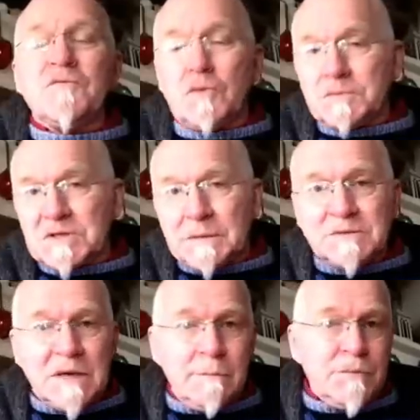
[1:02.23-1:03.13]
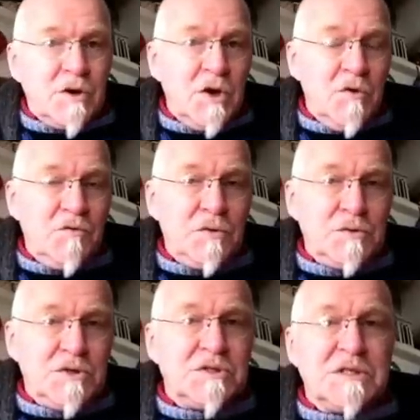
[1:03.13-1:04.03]
from September through
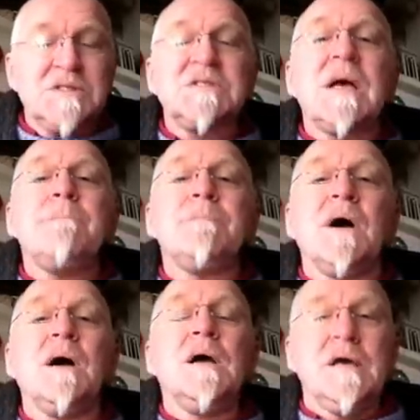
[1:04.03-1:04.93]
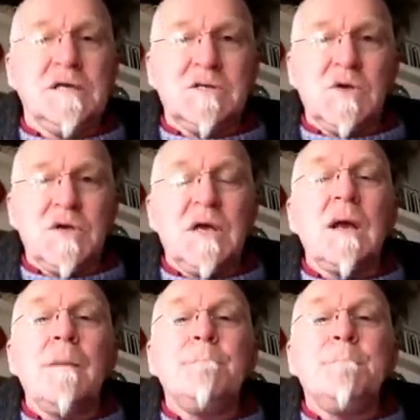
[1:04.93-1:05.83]
to December is
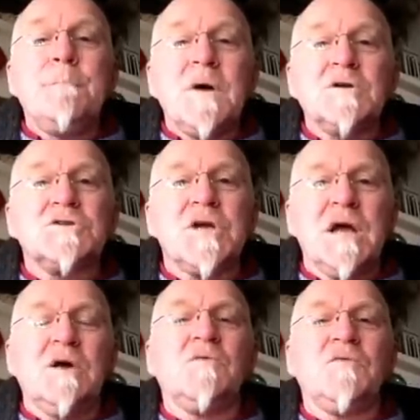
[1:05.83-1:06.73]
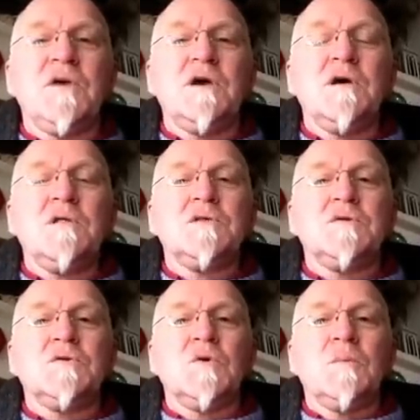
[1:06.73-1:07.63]
looking much healthier
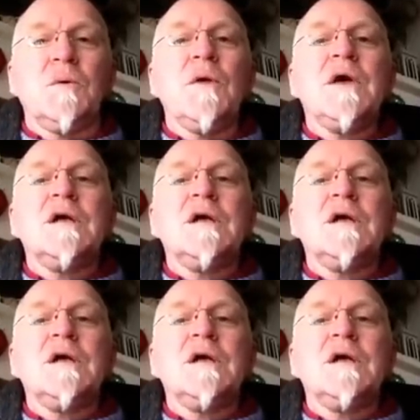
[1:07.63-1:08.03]
than normal.